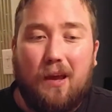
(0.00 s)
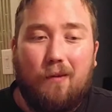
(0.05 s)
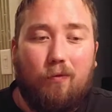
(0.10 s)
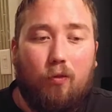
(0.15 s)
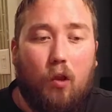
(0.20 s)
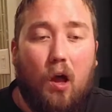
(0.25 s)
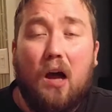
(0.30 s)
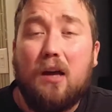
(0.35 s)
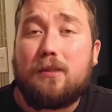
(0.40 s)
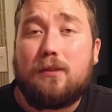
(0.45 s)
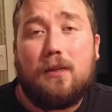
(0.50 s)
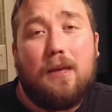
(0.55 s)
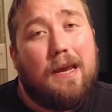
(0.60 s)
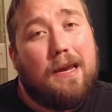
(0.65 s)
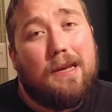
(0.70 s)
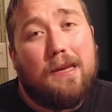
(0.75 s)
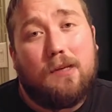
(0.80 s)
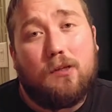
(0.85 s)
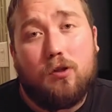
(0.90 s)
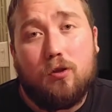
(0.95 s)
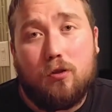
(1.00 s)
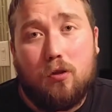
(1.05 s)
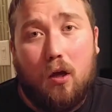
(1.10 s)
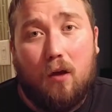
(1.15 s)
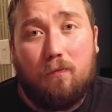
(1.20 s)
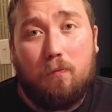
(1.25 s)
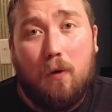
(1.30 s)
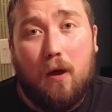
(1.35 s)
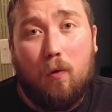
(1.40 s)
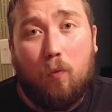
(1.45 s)
I've lost 8 inches
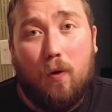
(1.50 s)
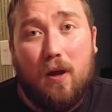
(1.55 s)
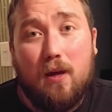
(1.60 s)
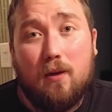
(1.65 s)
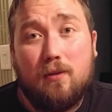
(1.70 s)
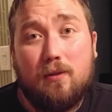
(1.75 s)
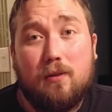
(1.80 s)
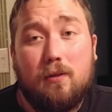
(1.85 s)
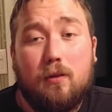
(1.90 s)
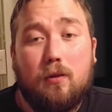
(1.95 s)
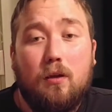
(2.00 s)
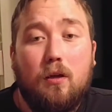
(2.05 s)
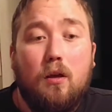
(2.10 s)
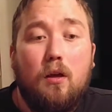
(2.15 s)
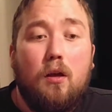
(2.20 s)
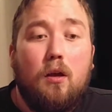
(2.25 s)
off my waist.